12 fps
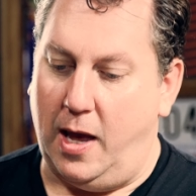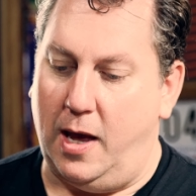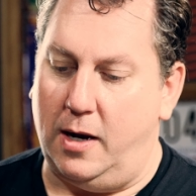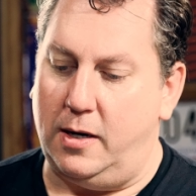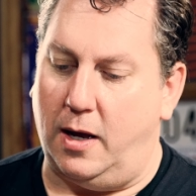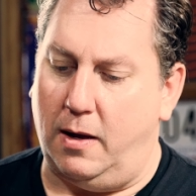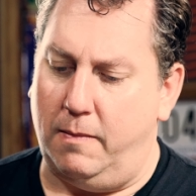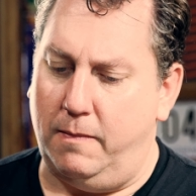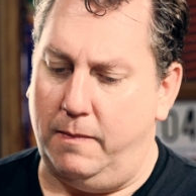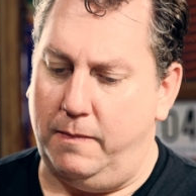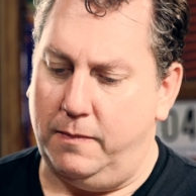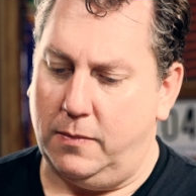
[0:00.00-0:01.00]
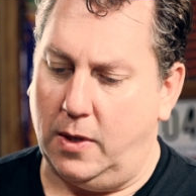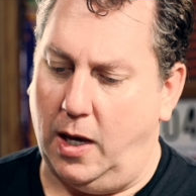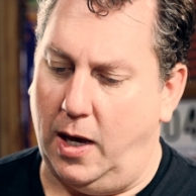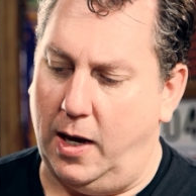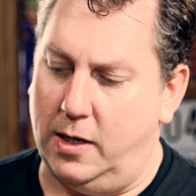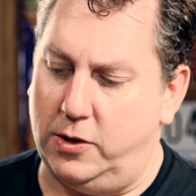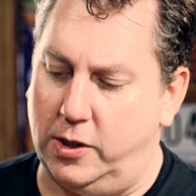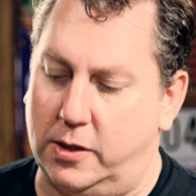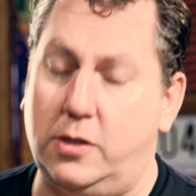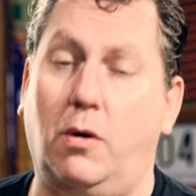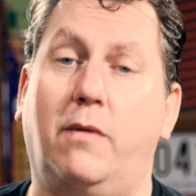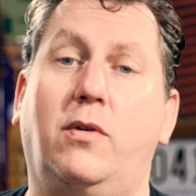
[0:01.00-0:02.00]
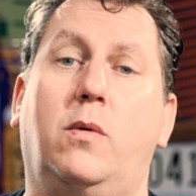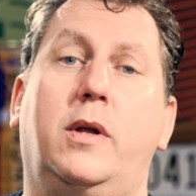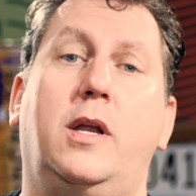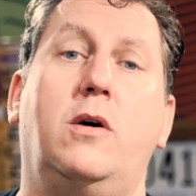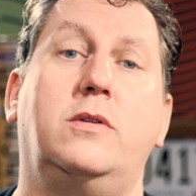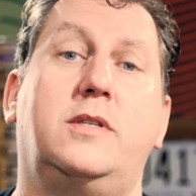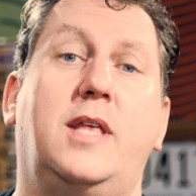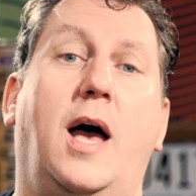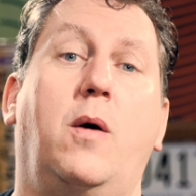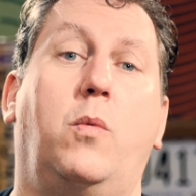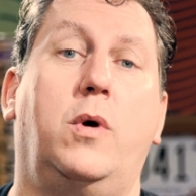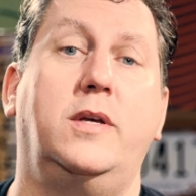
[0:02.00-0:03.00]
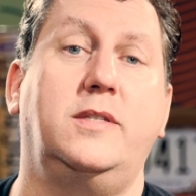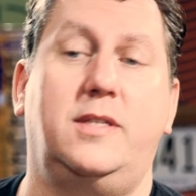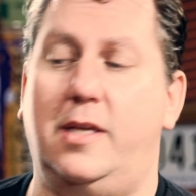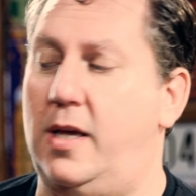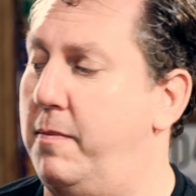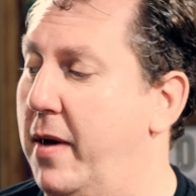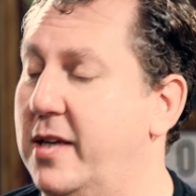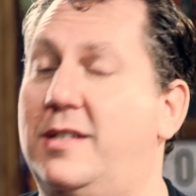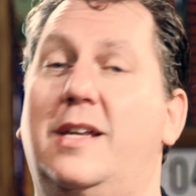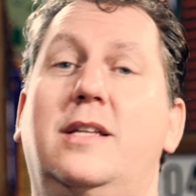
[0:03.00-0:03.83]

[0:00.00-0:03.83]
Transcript: and um, and just so everyone knows, that was the best